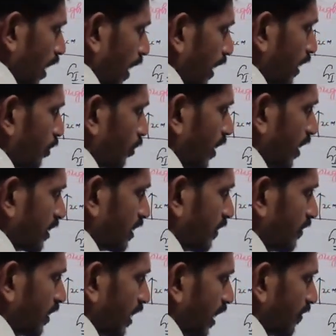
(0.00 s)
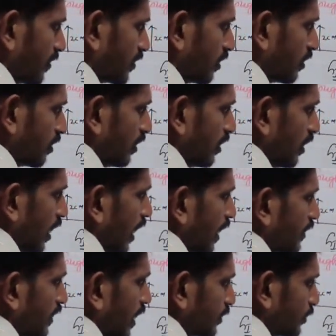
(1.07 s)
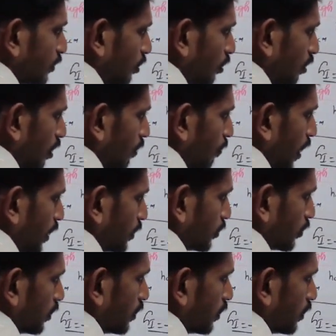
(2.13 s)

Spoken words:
and the radius of the curvature is also positive.